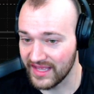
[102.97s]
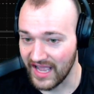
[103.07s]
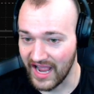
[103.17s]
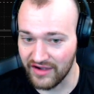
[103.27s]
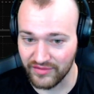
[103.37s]

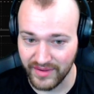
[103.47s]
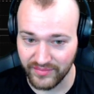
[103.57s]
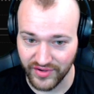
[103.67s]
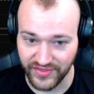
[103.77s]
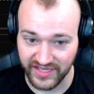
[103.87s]
I
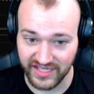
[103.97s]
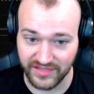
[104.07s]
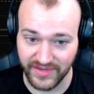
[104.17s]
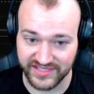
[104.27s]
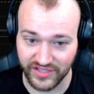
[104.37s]
remember thinking to
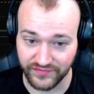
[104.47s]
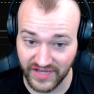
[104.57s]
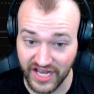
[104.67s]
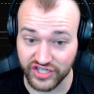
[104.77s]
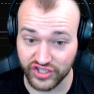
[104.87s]
myself that
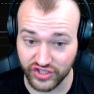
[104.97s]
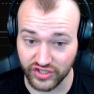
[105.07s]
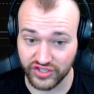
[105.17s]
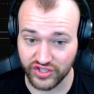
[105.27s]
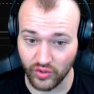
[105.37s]
I
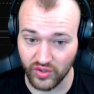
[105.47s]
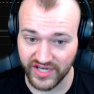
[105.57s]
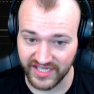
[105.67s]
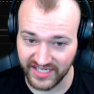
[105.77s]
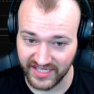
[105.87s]
should short
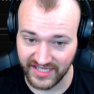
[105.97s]
it,